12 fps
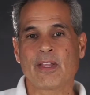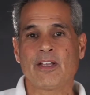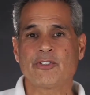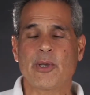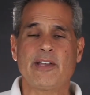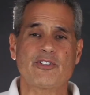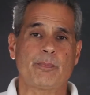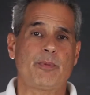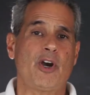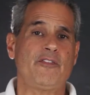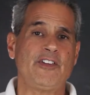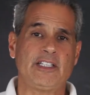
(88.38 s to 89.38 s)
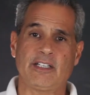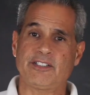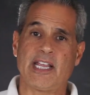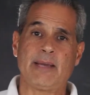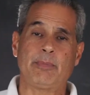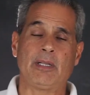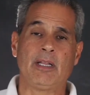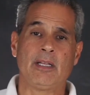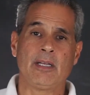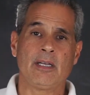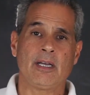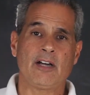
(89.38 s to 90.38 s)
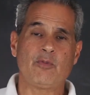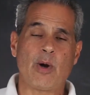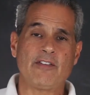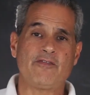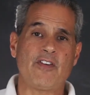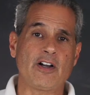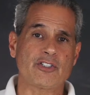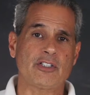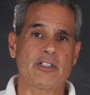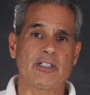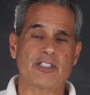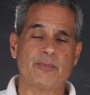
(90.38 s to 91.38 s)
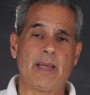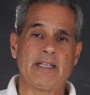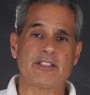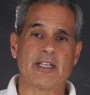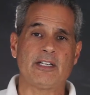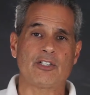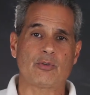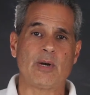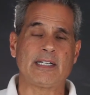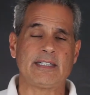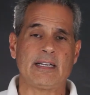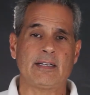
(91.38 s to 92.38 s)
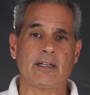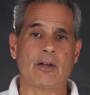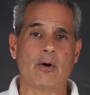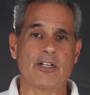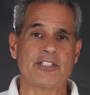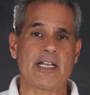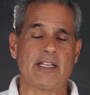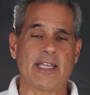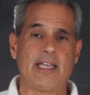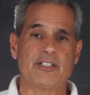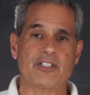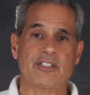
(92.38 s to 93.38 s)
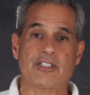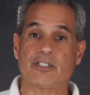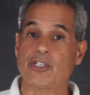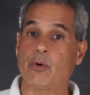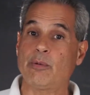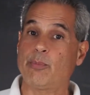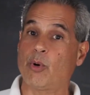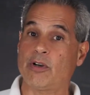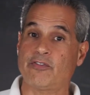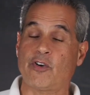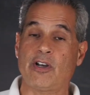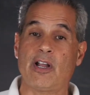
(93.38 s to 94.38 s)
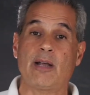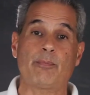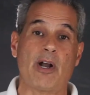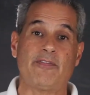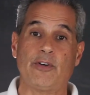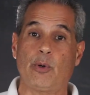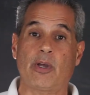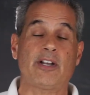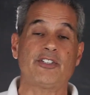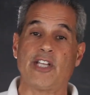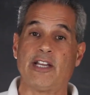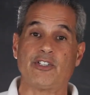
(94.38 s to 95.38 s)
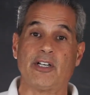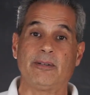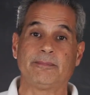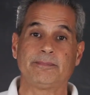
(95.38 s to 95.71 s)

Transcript: So here's a perfect example of why functional expense and direct cost allocations is so important for a nonprofit organization.